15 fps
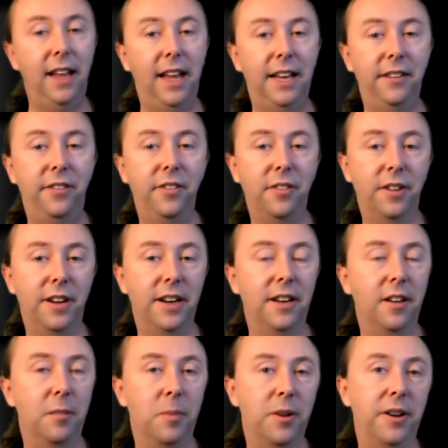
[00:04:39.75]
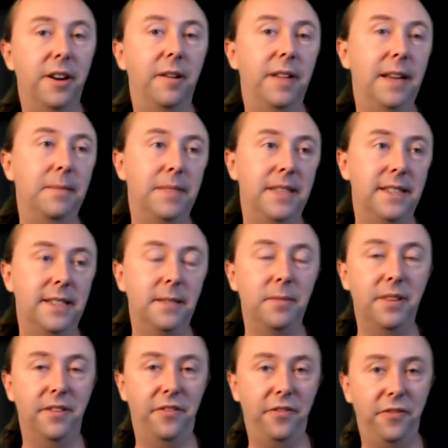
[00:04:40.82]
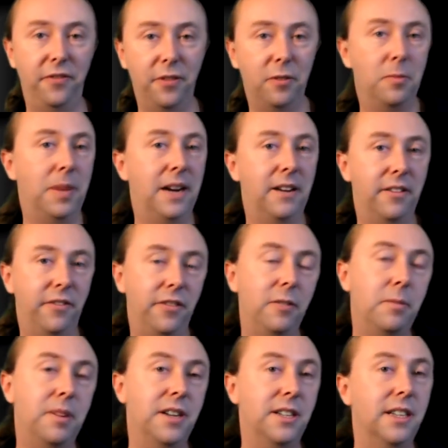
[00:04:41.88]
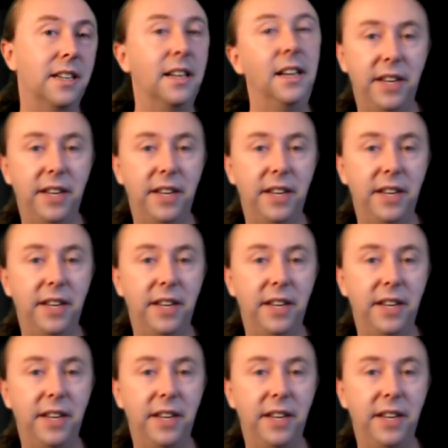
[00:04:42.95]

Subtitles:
And if you've got a modern OEM system with 4 bar of fuel pressure,